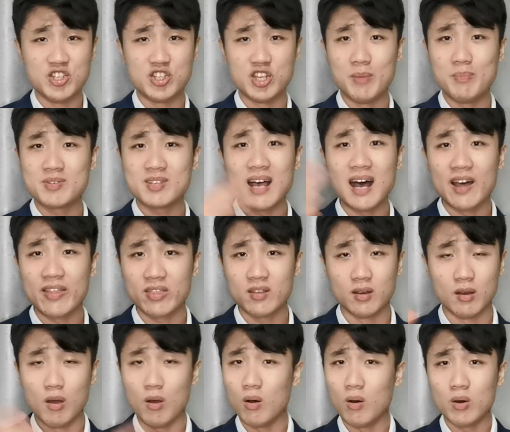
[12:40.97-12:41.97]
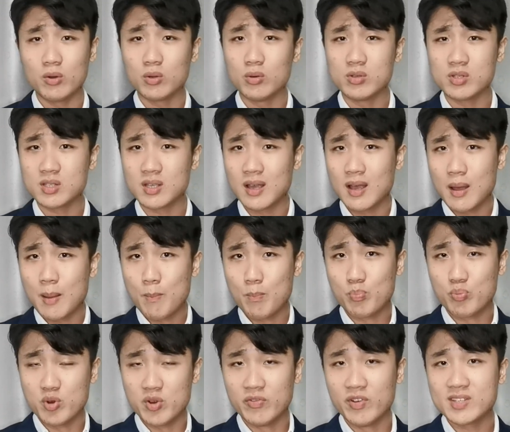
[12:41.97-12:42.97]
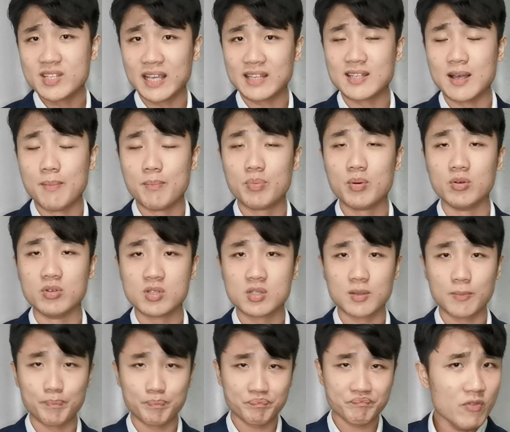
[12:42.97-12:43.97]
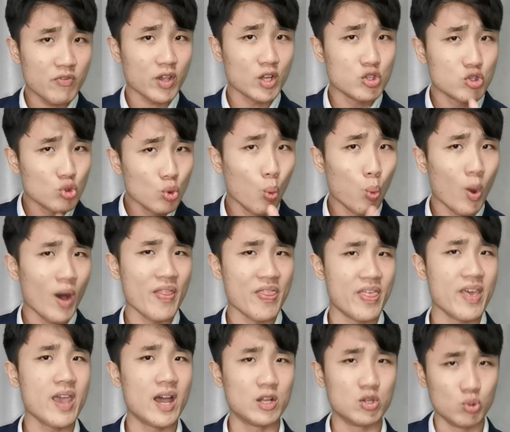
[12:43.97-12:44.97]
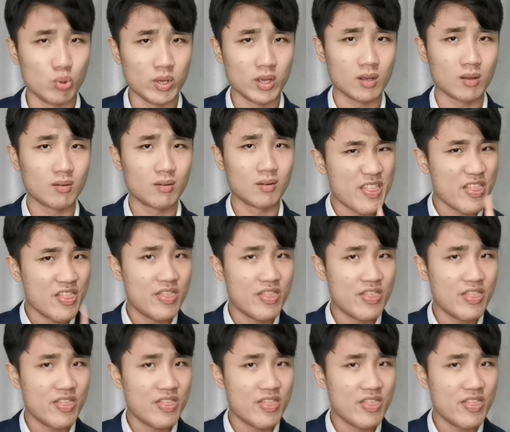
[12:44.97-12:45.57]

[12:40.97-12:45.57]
James Arthur, all those previous examples, if you can do what they are doing,